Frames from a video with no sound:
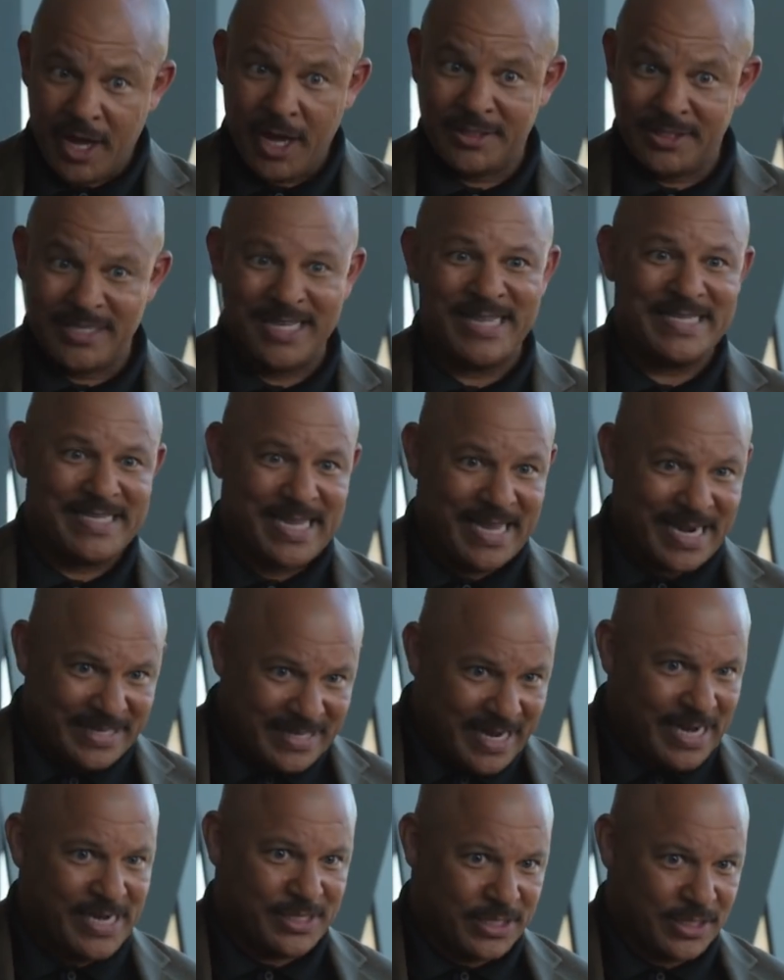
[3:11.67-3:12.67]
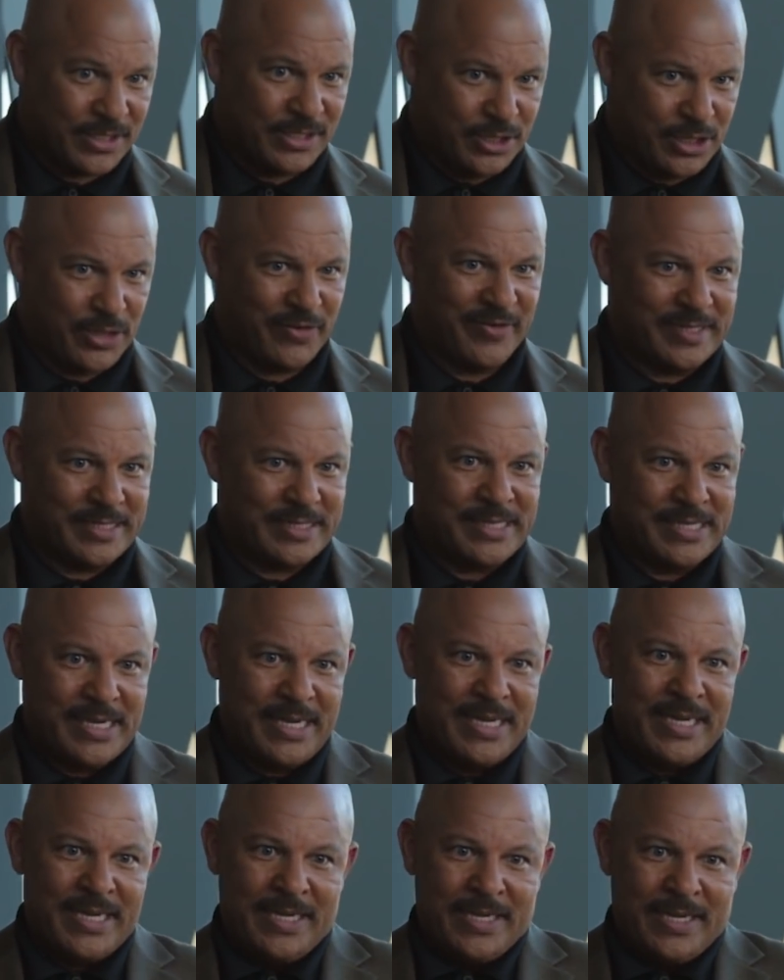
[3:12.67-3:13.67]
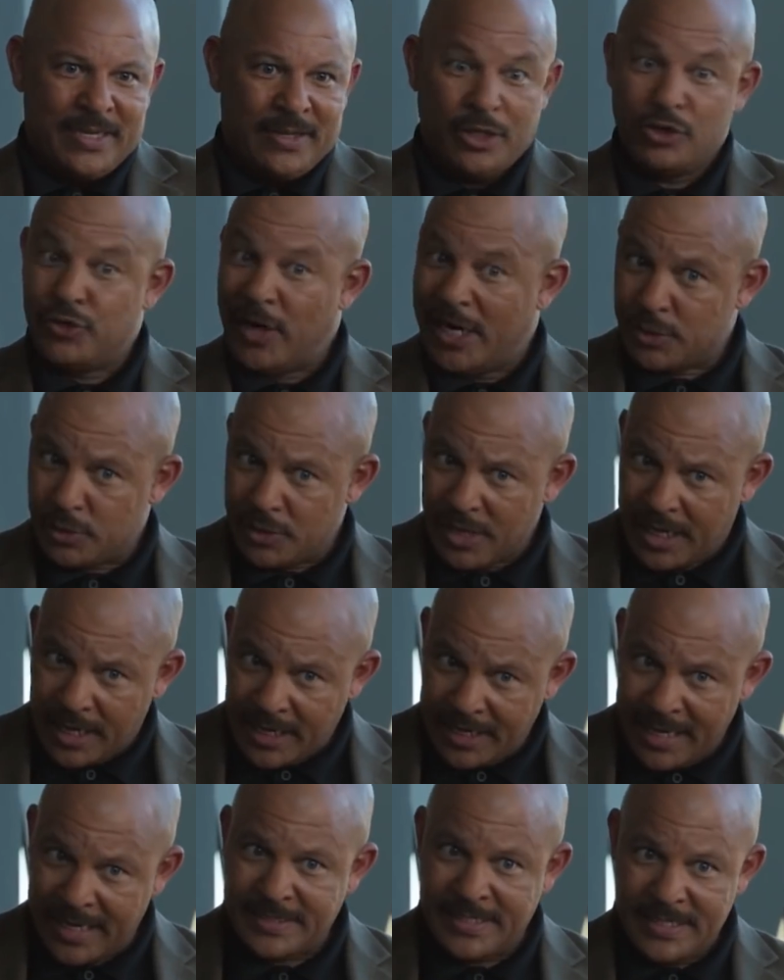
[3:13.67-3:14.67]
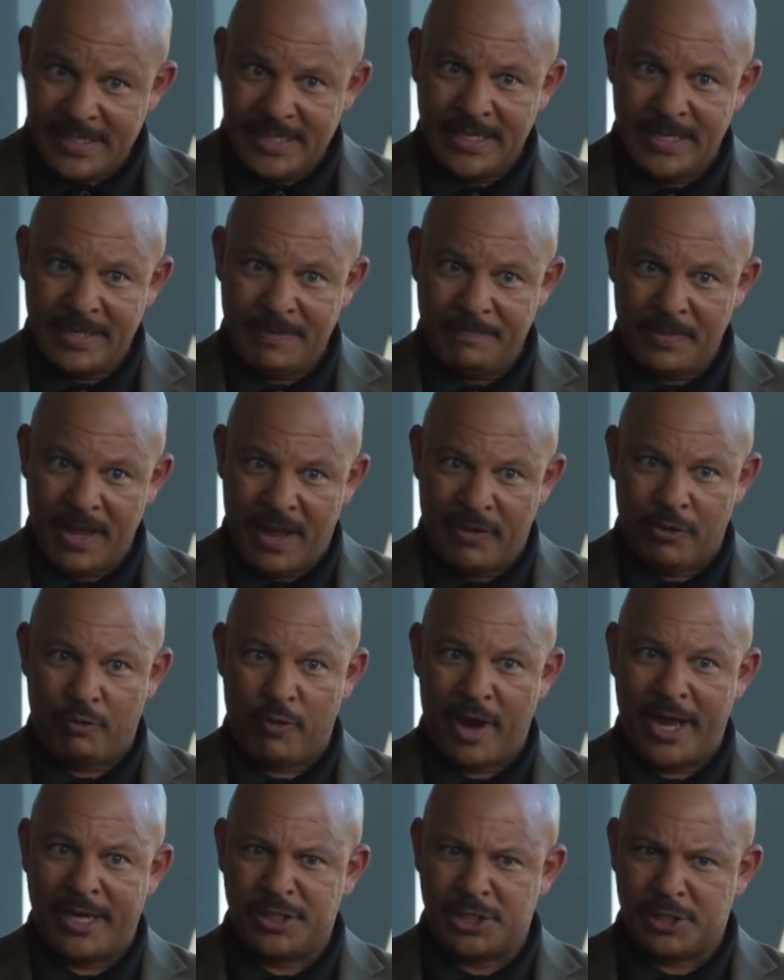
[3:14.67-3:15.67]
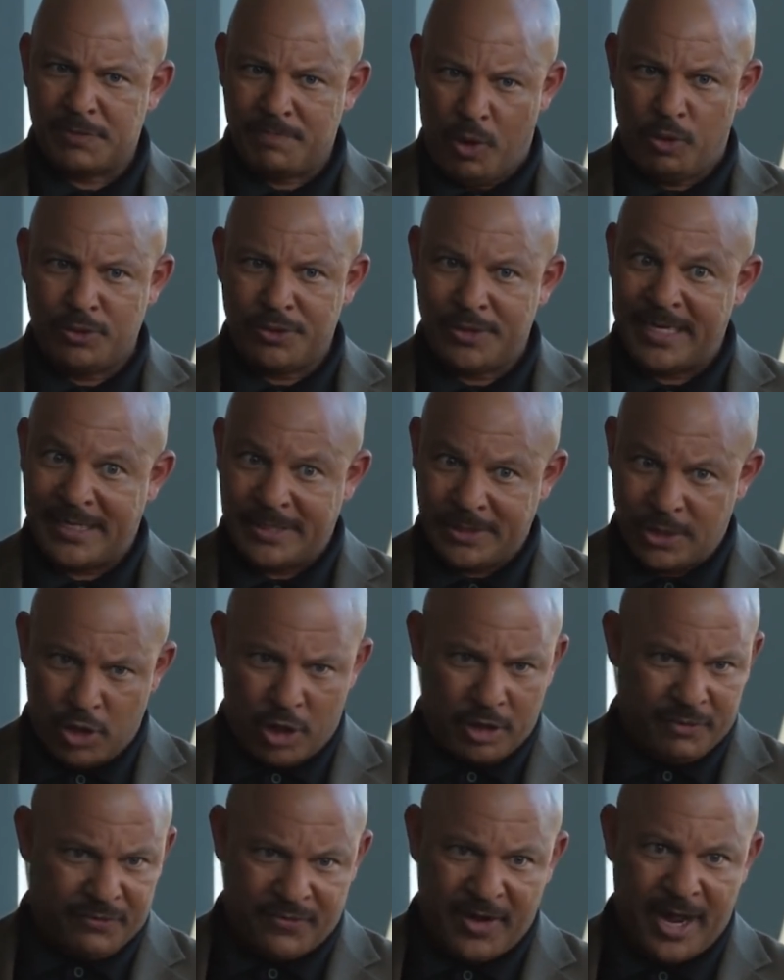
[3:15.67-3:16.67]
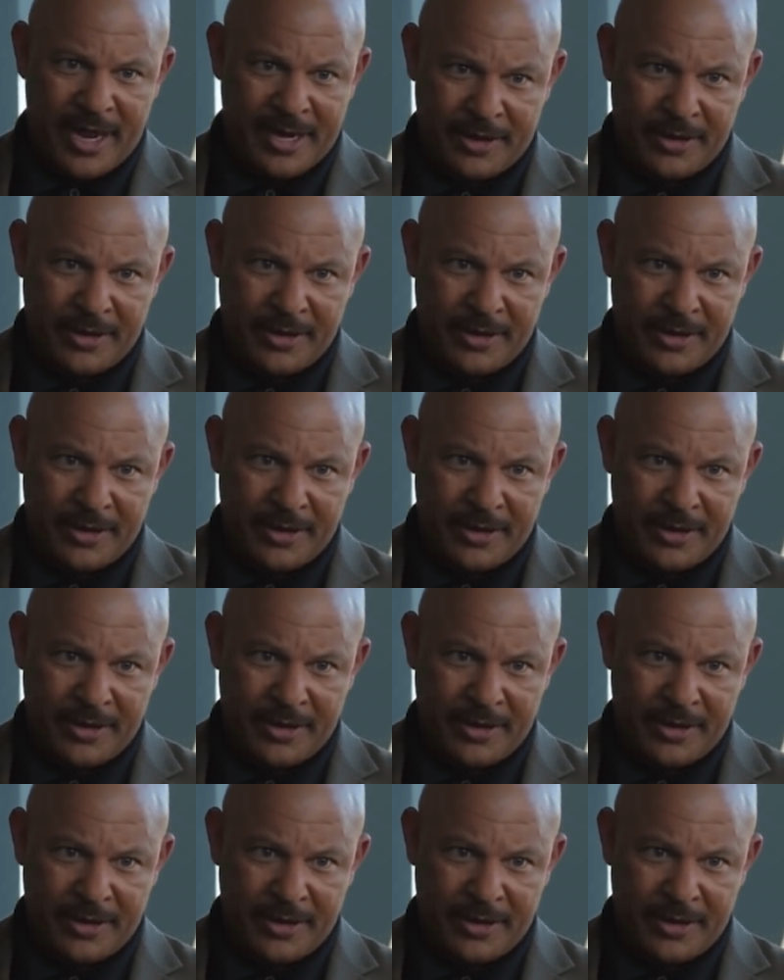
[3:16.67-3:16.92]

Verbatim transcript: to the sanitation service, the trash was not collected, and the rags smoldered and caught fire.